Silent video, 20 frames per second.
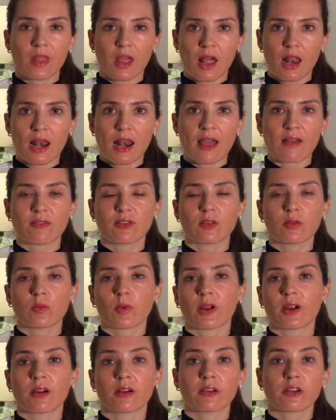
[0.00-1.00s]
a level
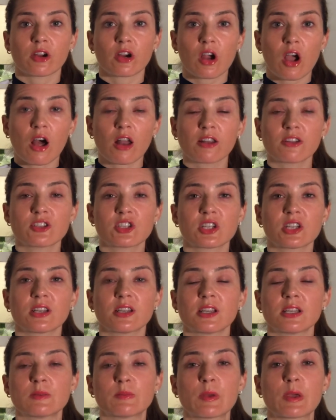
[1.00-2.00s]
where your
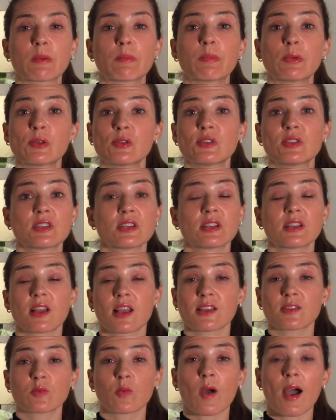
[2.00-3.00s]
collagen is being boosted
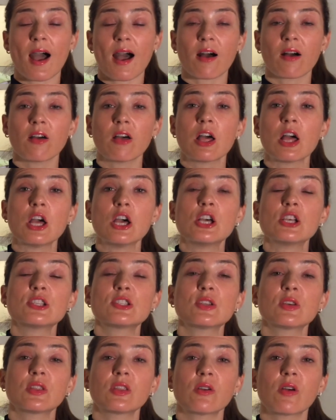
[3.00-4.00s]
as well.
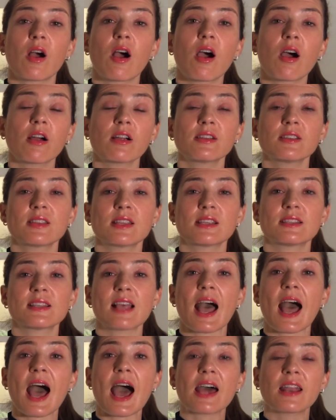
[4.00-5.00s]
So there are these
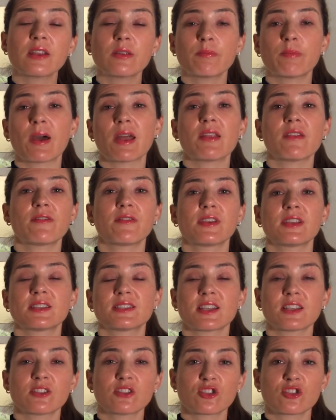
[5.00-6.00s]
added benefits
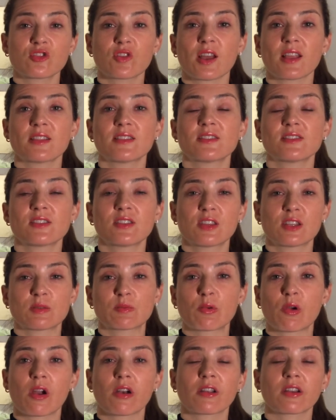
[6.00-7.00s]
and strengths to this
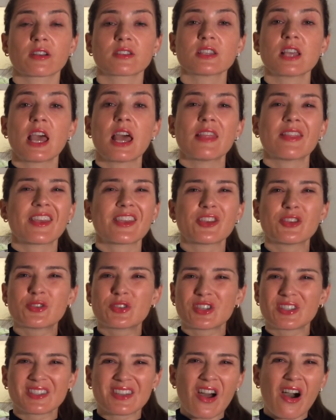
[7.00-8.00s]
product that you
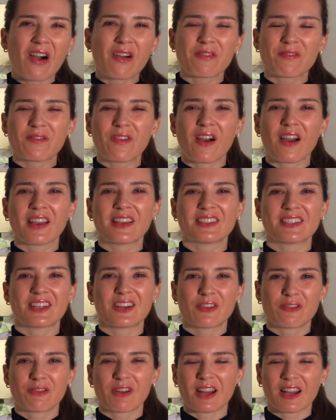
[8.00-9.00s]
just can't find in
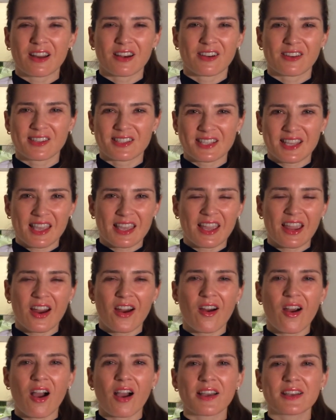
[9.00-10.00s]
a regular
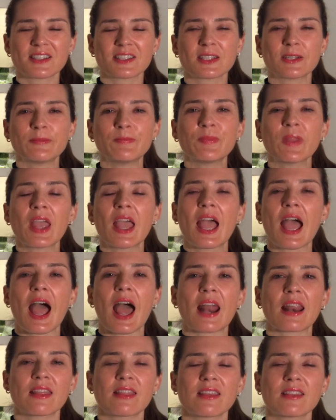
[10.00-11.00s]
skincare item.
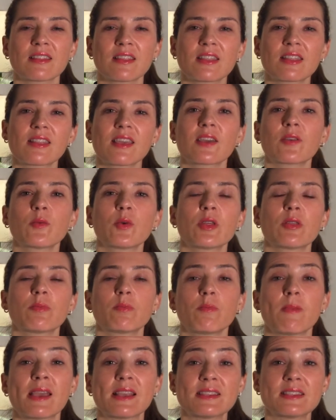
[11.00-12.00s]
And I think the thing with
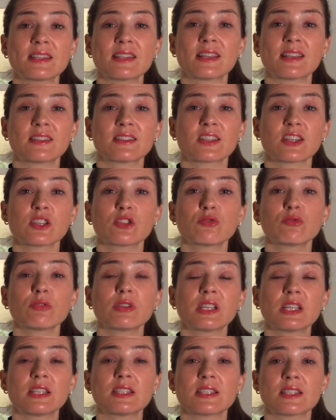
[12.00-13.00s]
maintenance is
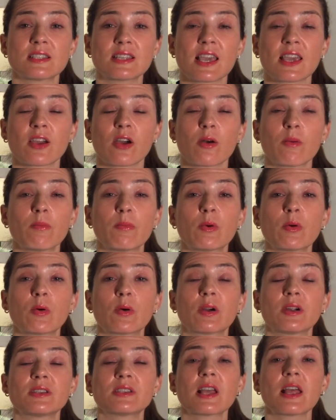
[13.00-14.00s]
really to take on
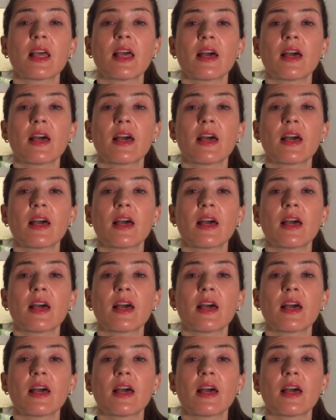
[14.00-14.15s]
board